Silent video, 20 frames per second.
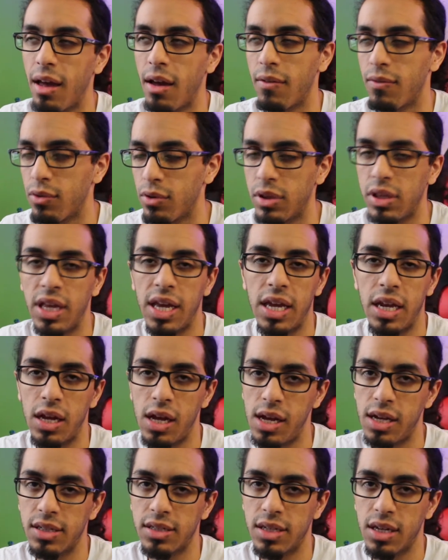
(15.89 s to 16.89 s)
ever laid
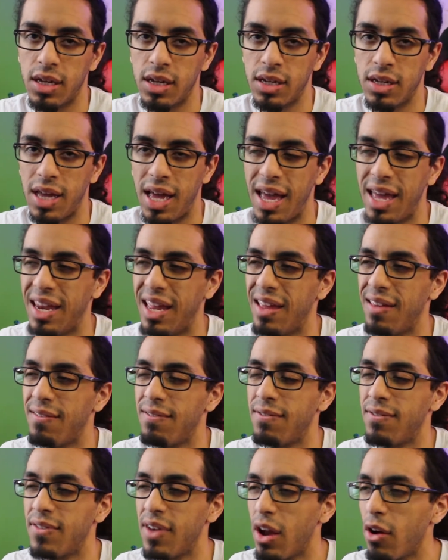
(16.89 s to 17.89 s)
eyes on at a
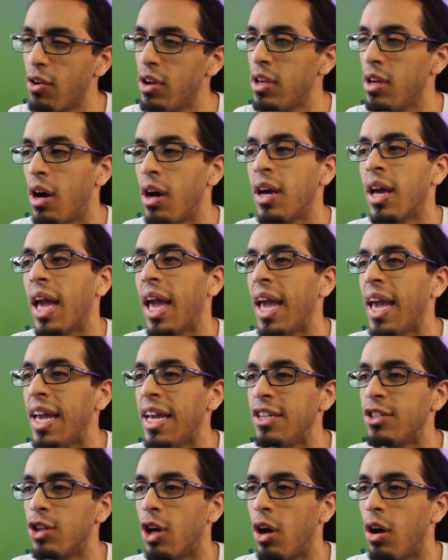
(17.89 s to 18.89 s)
very young
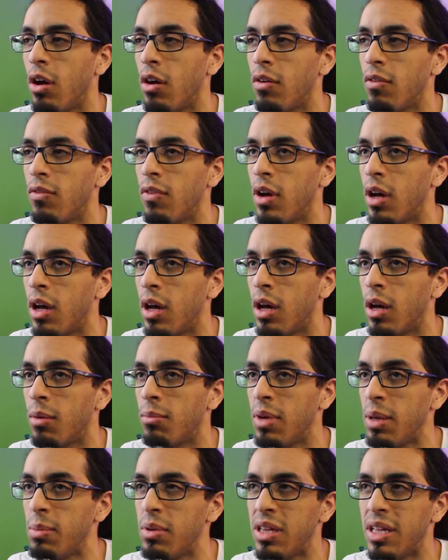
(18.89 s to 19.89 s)
age of uh,
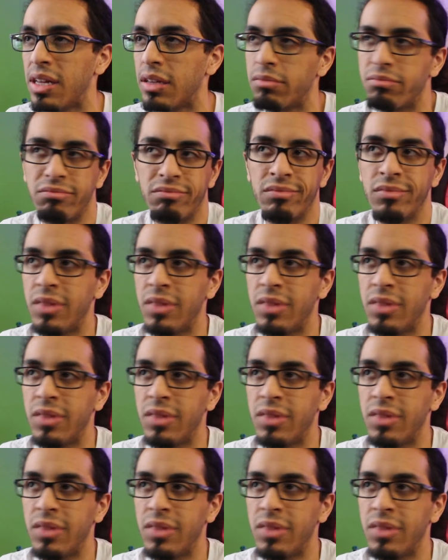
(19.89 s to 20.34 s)
maybe like,